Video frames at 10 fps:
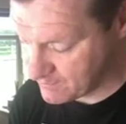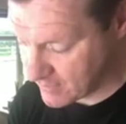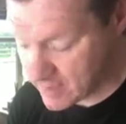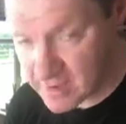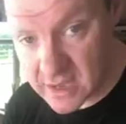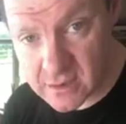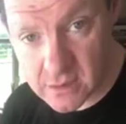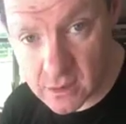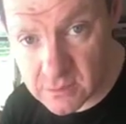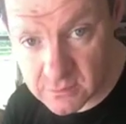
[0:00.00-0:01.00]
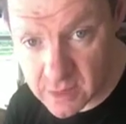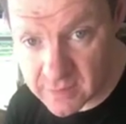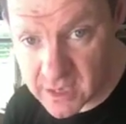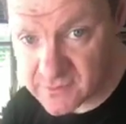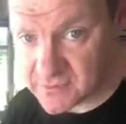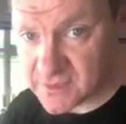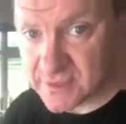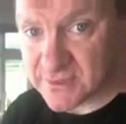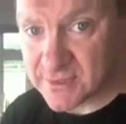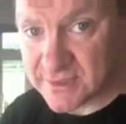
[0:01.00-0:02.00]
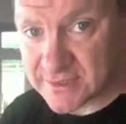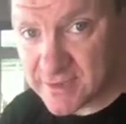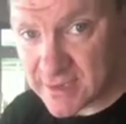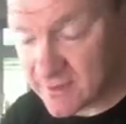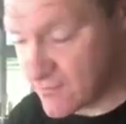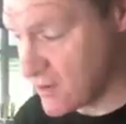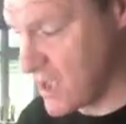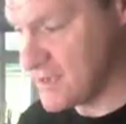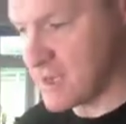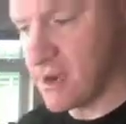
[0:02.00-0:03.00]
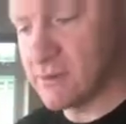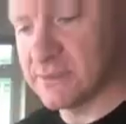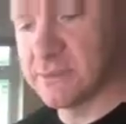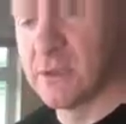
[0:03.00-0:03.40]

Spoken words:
about 8 o'clock, maybe 8:15. So this has been in for 8 hours.